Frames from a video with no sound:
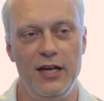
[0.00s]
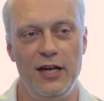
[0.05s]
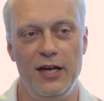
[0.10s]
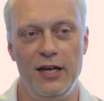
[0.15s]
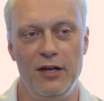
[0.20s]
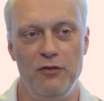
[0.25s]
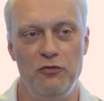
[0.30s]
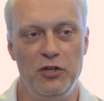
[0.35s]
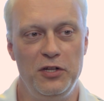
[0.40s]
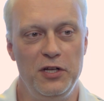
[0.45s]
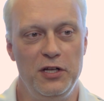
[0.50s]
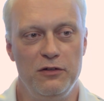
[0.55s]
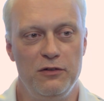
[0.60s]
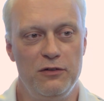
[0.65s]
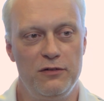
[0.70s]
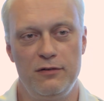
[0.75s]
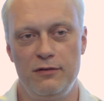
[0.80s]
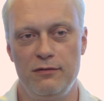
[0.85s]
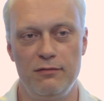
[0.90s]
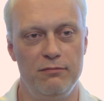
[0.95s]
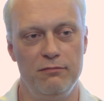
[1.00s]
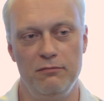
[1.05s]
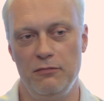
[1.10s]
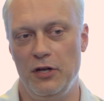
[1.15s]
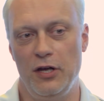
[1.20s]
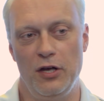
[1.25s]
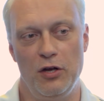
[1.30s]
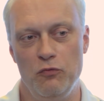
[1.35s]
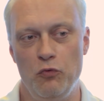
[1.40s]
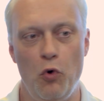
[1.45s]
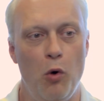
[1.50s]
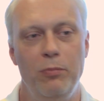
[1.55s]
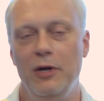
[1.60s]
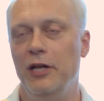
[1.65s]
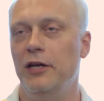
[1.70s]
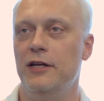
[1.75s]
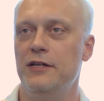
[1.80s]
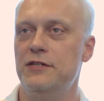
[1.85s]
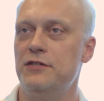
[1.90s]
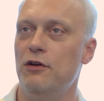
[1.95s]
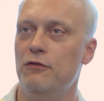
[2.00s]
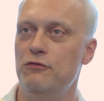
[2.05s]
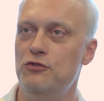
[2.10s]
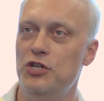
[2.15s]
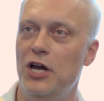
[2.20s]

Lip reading: We did wobbliness of